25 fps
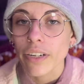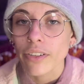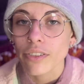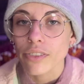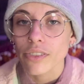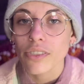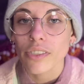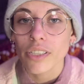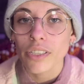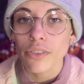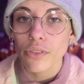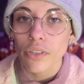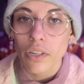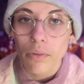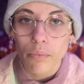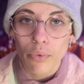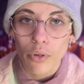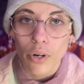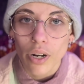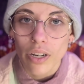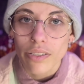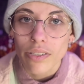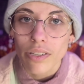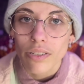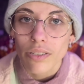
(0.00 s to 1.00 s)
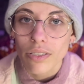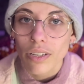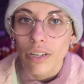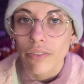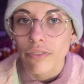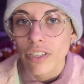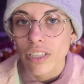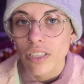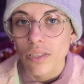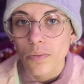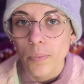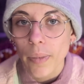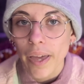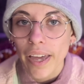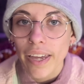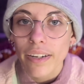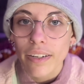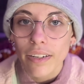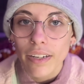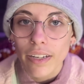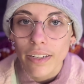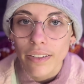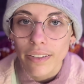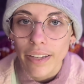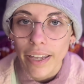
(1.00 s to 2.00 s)
are still in a process of
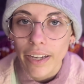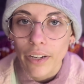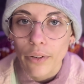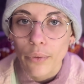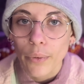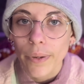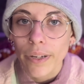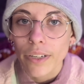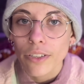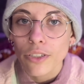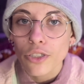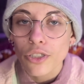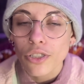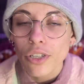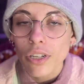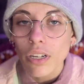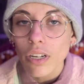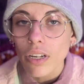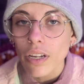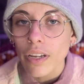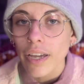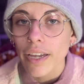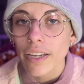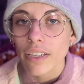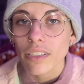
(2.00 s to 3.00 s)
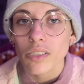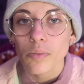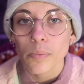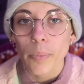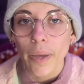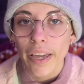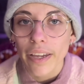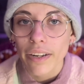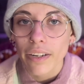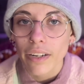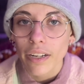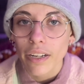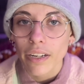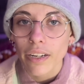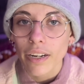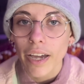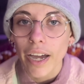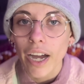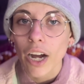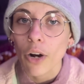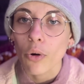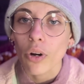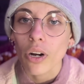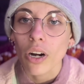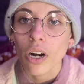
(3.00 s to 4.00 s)
expanding language, expanding
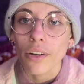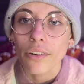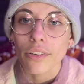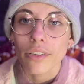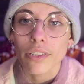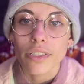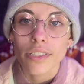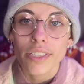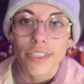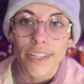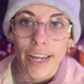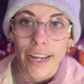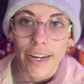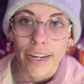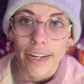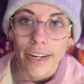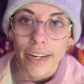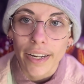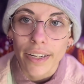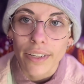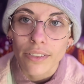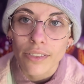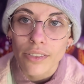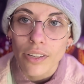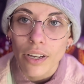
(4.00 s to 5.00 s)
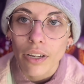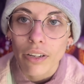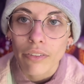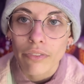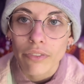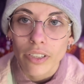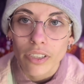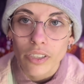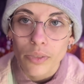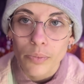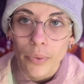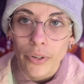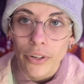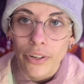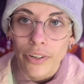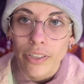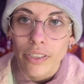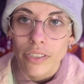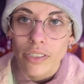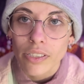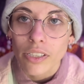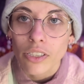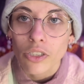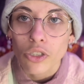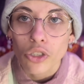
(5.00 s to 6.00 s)
our understandings of
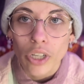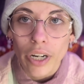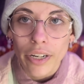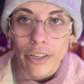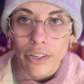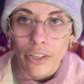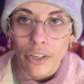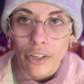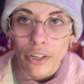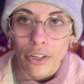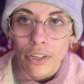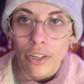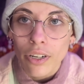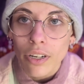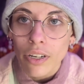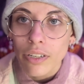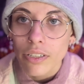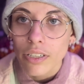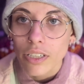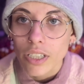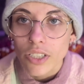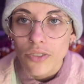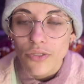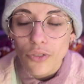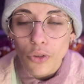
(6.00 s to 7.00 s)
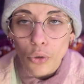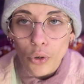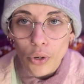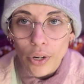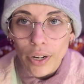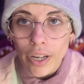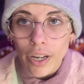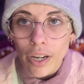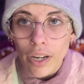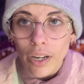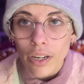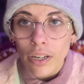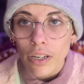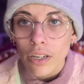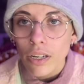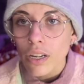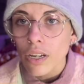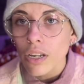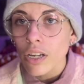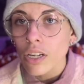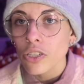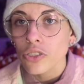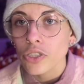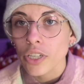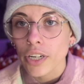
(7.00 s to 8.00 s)
experiencing gender dysphoria,
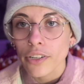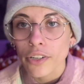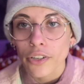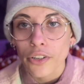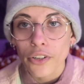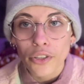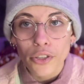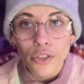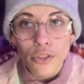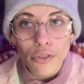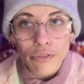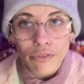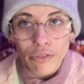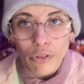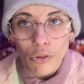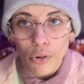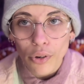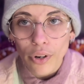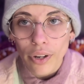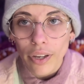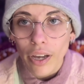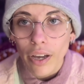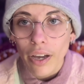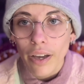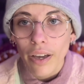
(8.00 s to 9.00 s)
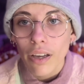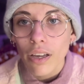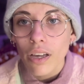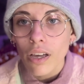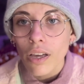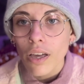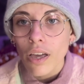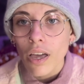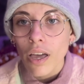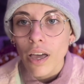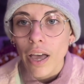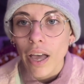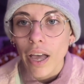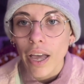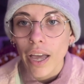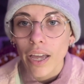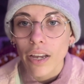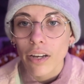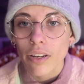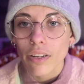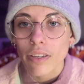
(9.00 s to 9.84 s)
gender euphoria, and